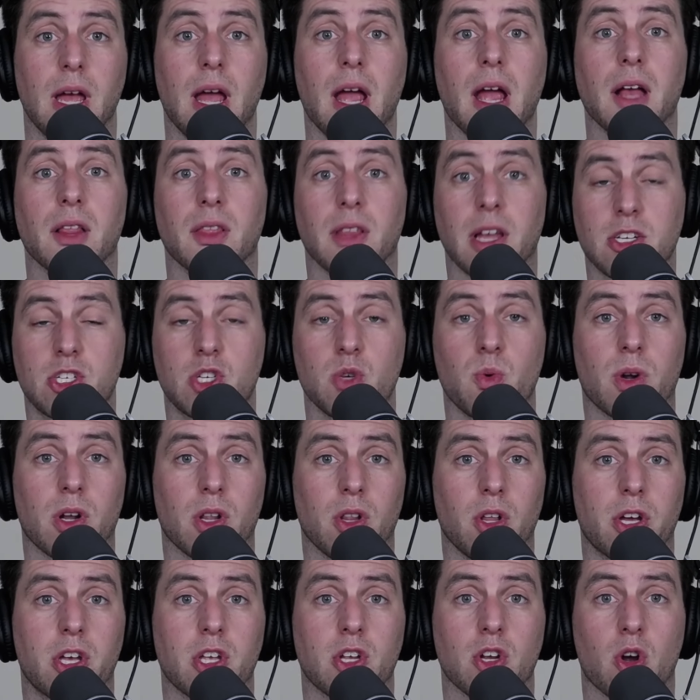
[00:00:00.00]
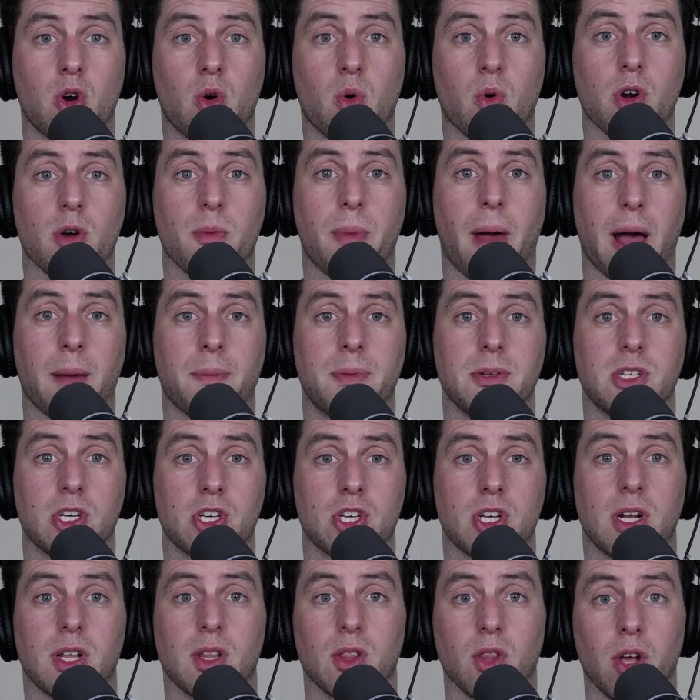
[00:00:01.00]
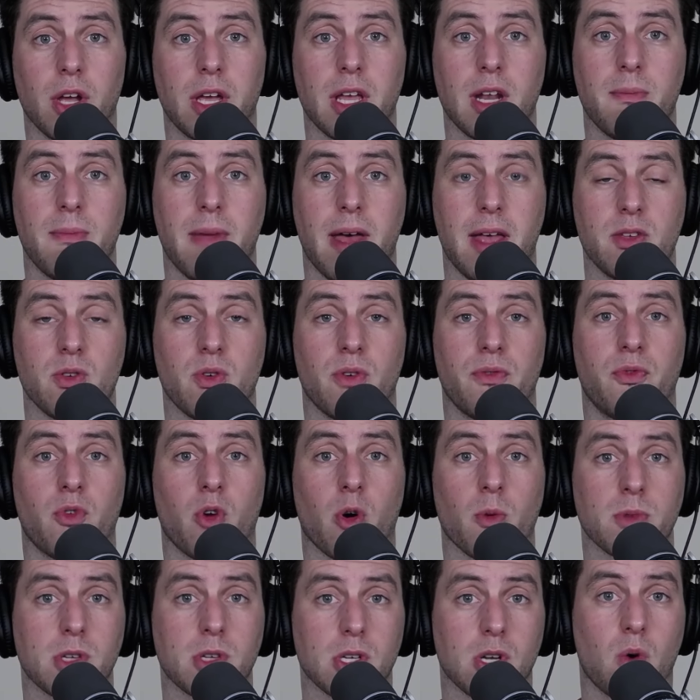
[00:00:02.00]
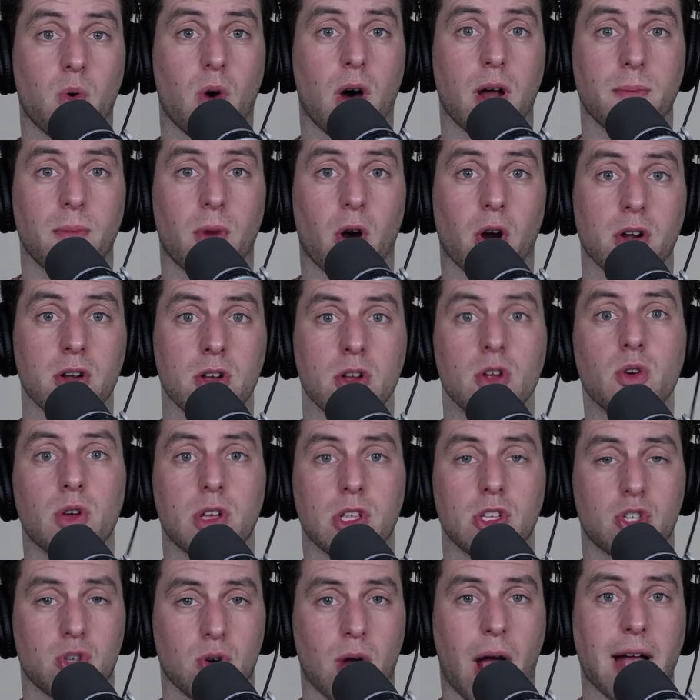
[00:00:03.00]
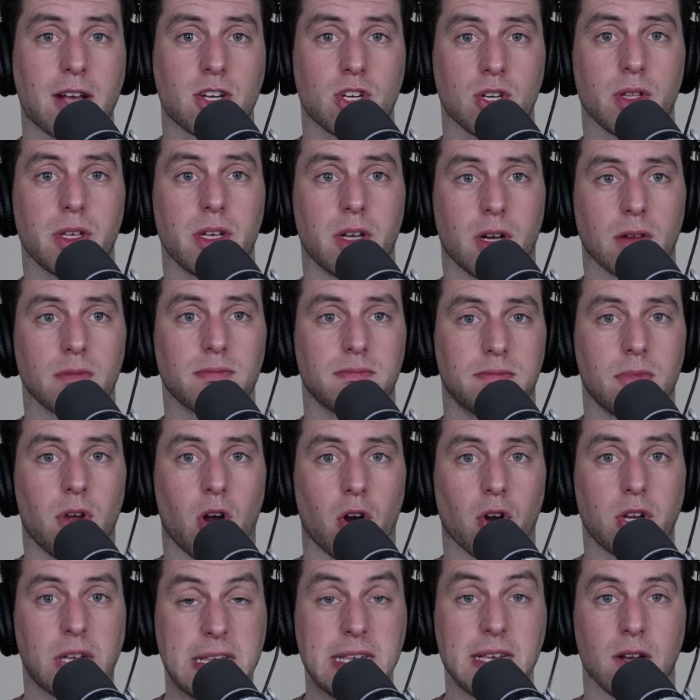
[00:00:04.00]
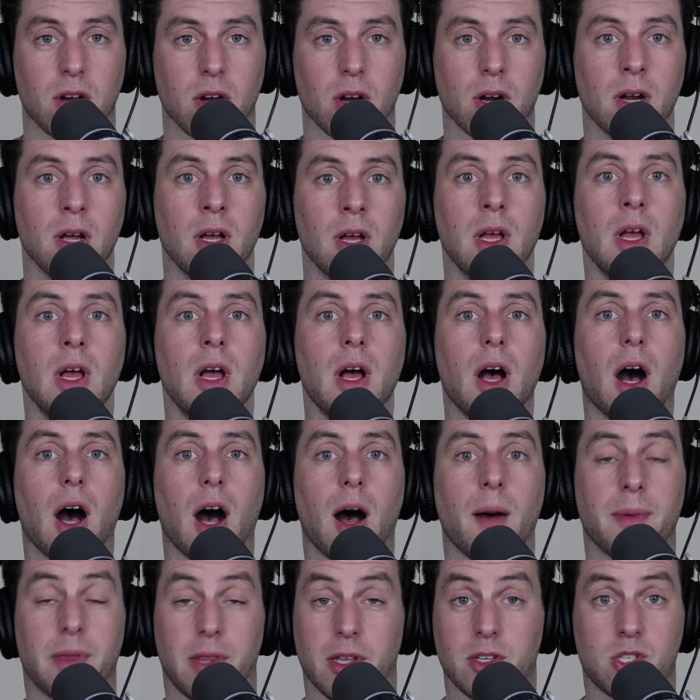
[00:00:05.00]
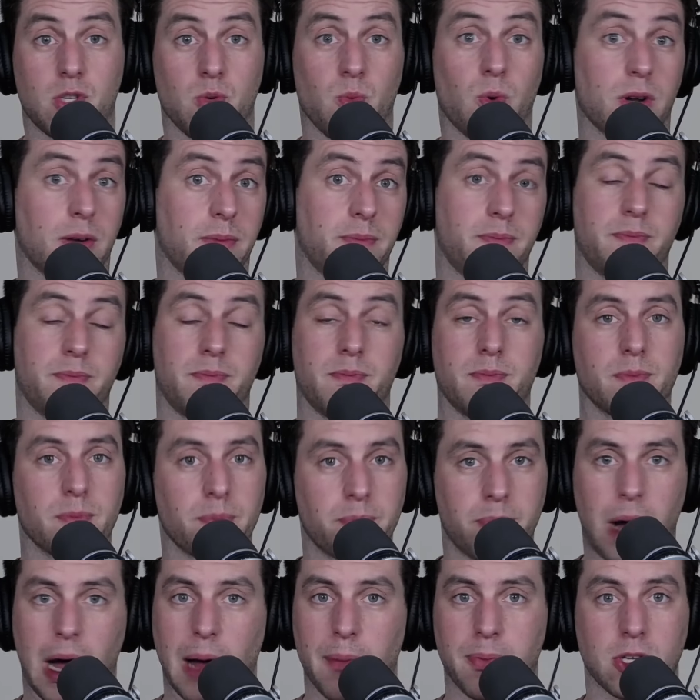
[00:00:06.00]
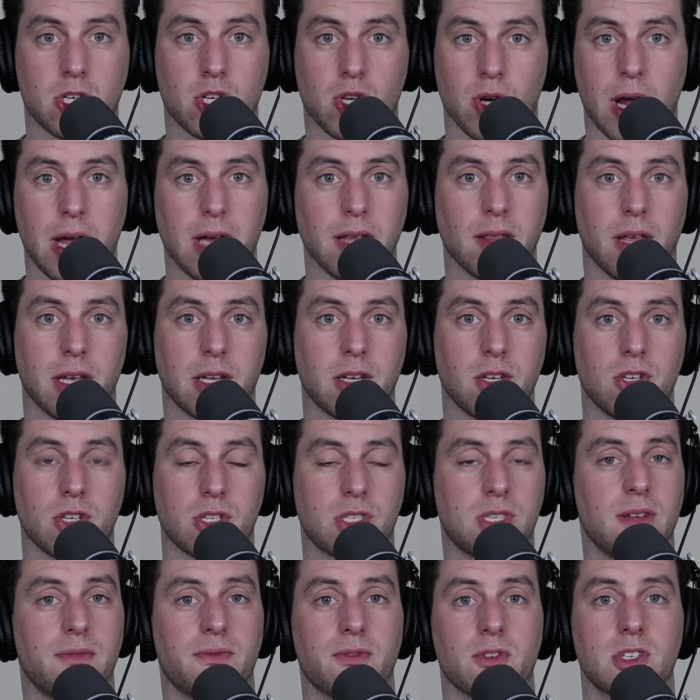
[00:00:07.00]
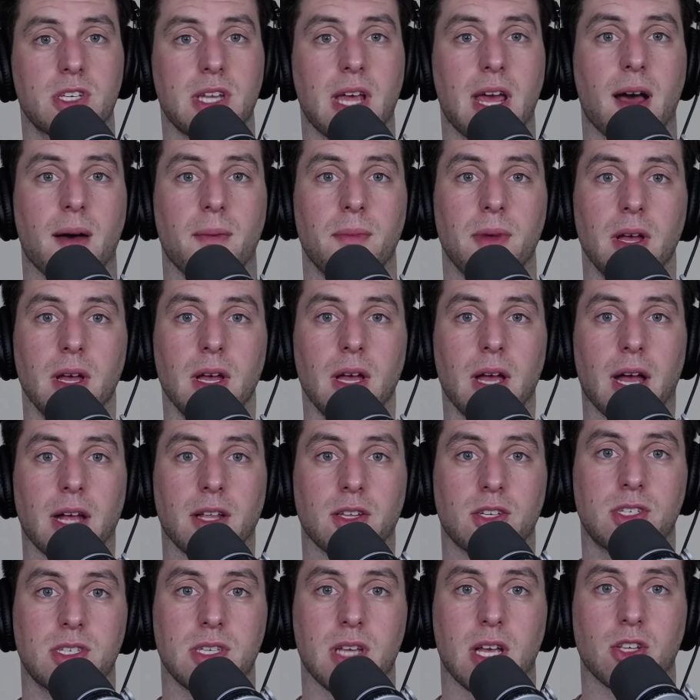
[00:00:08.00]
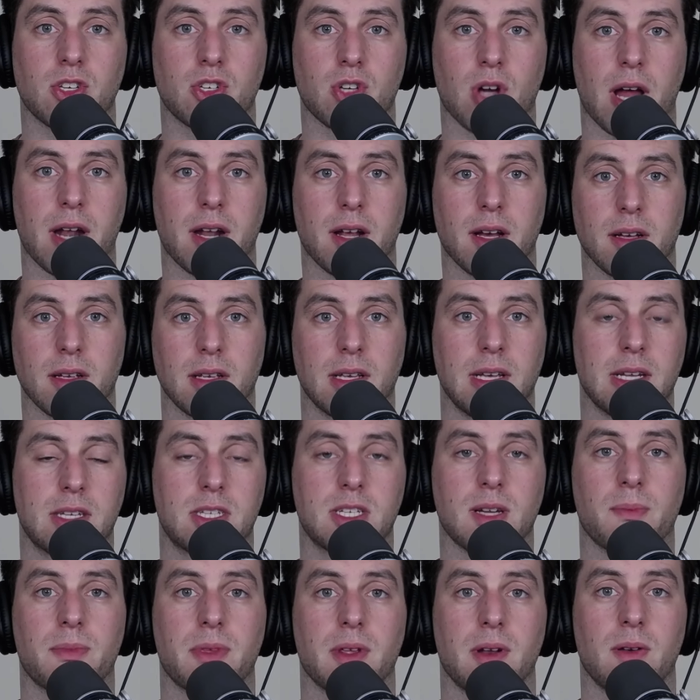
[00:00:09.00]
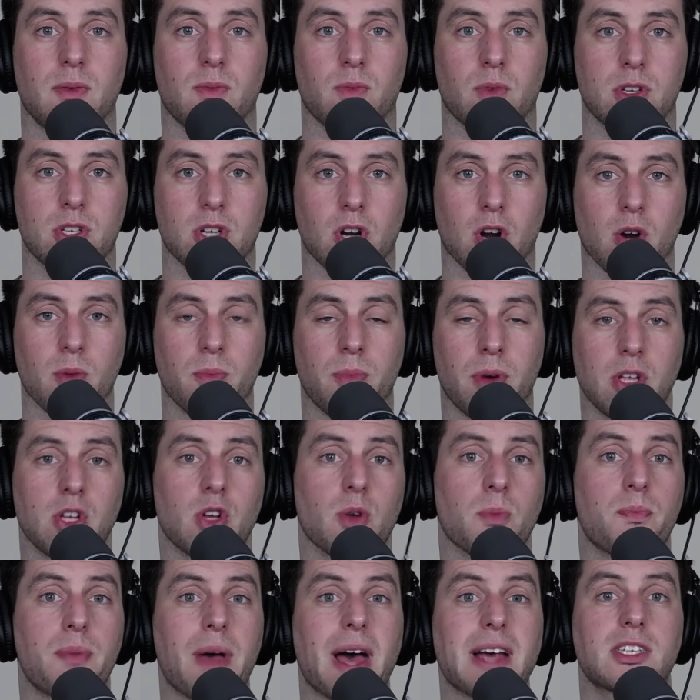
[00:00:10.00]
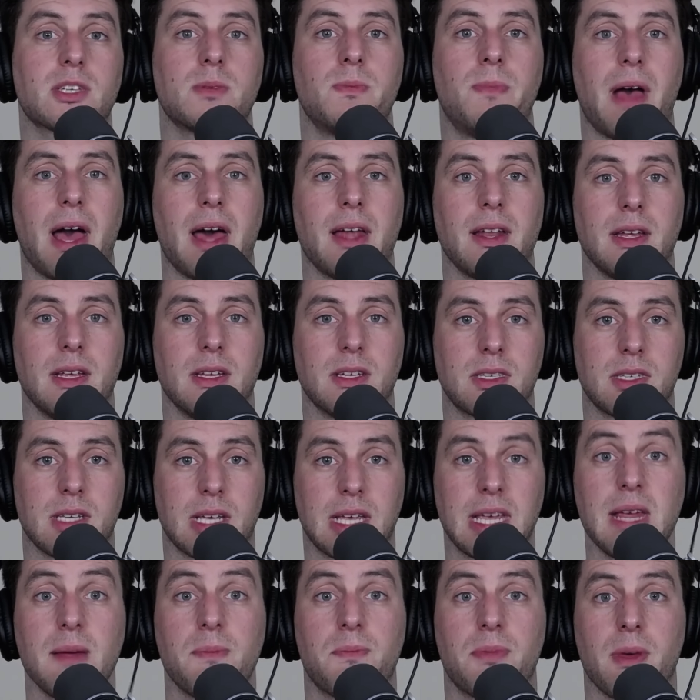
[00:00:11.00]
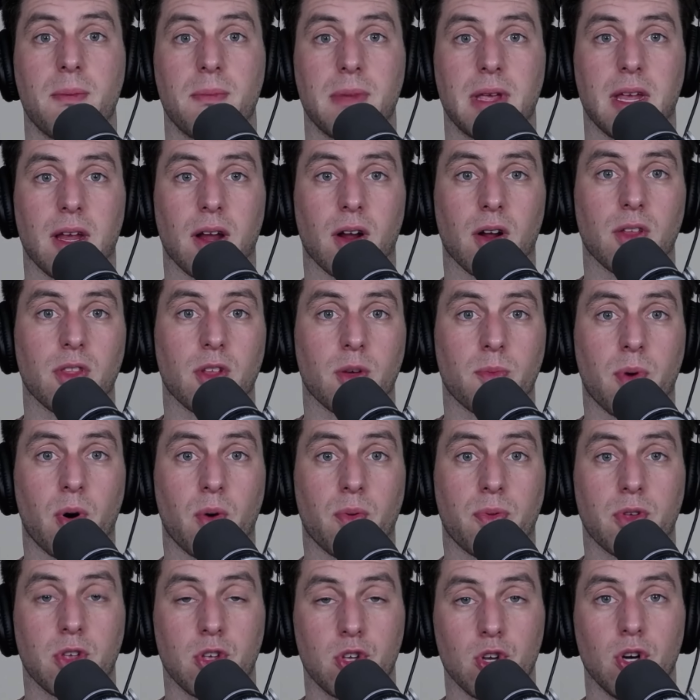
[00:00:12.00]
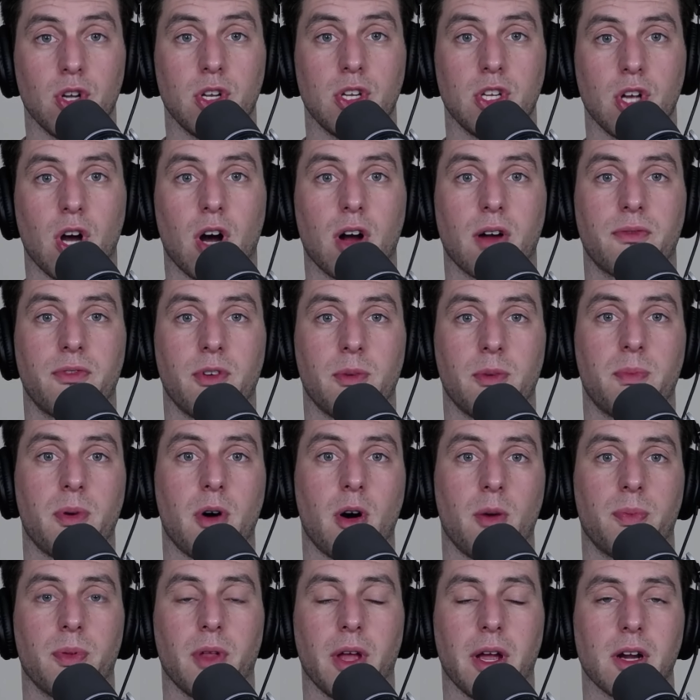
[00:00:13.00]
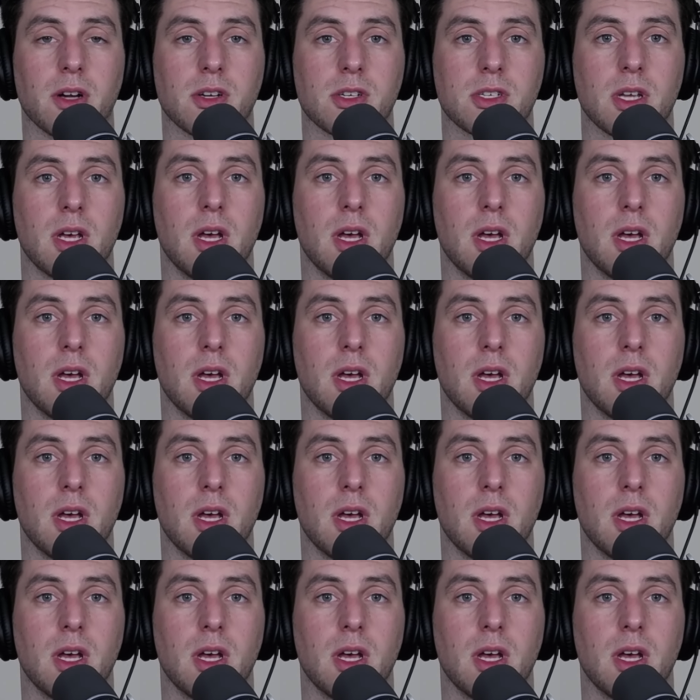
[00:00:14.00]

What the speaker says: unless you want to look at your cornerback position and look at Emmanuel Forbes and Quan Martin, who contractually are here, unless you want to pop a trade like you just did for Sam and try to get something in return. But your best bet is to keep them here, and they're both good young football players,